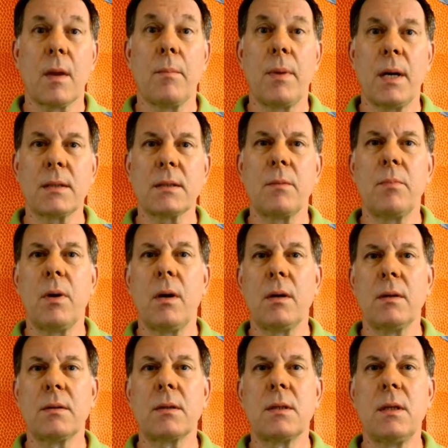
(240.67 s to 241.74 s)
Basketball
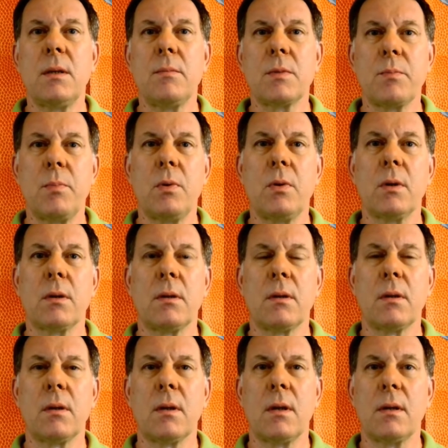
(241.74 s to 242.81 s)
is a team sport,
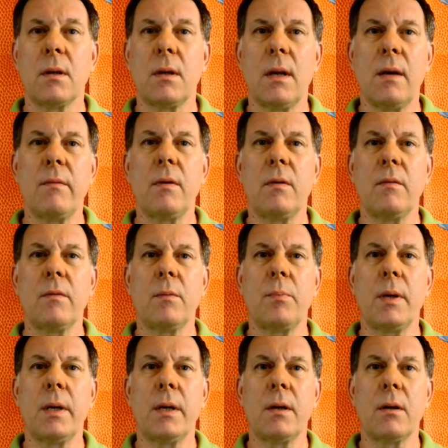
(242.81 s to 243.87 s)
and the level of the
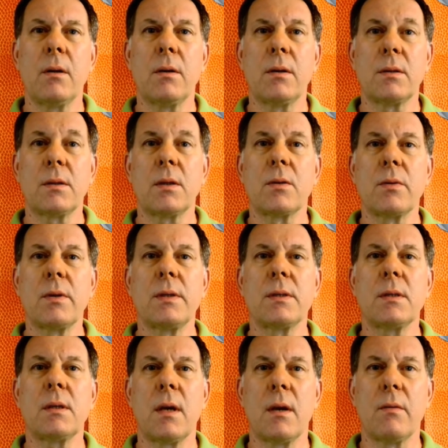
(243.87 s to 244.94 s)
player is
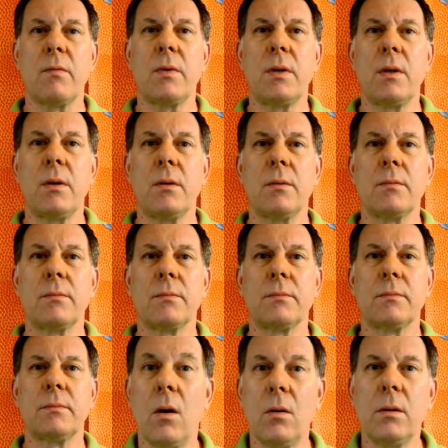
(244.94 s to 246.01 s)
increasing every year.
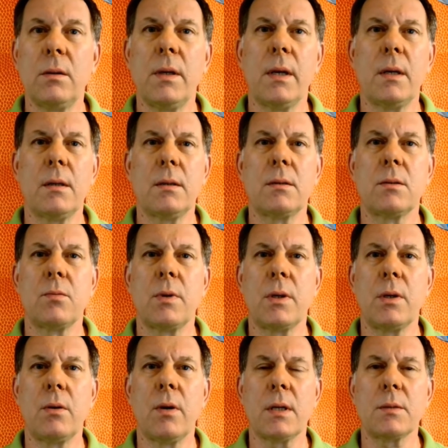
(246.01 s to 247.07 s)
Old days
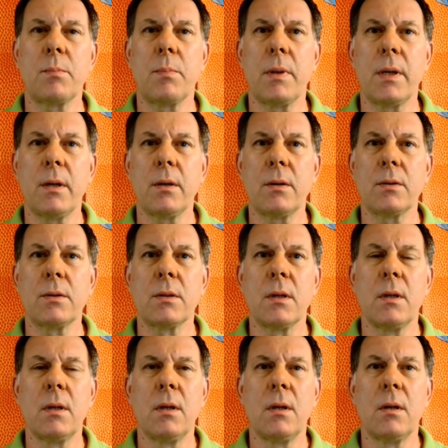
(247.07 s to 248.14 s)
when US players
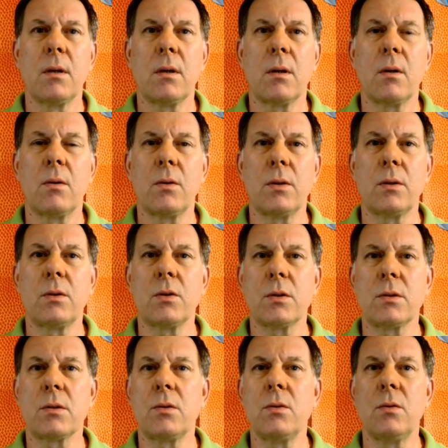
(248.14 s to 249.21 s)
could
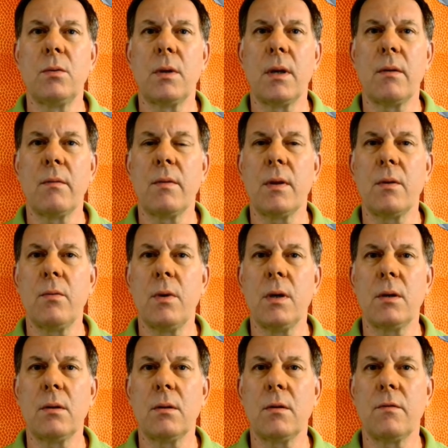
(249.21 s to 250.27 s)
just do whatever they
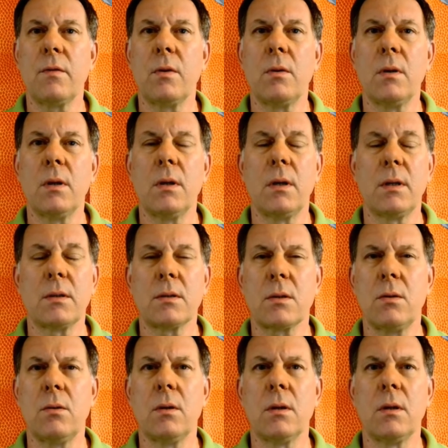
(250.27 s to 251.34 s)
want on the floor and
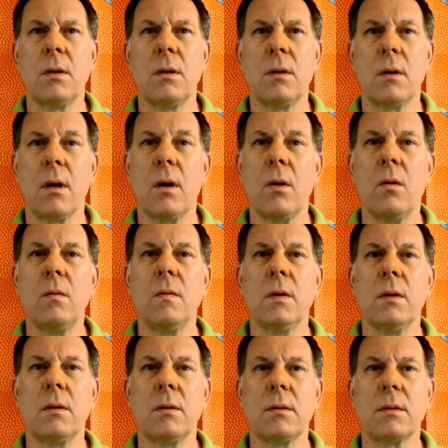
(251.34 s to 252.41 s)
score are
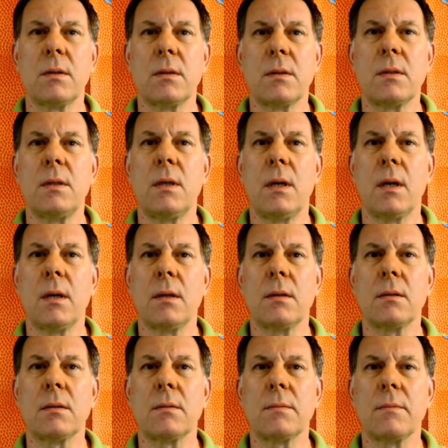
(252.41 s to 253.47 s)
over since
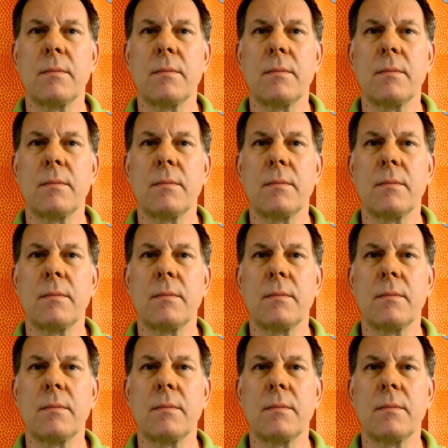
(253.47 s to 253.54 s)
decades.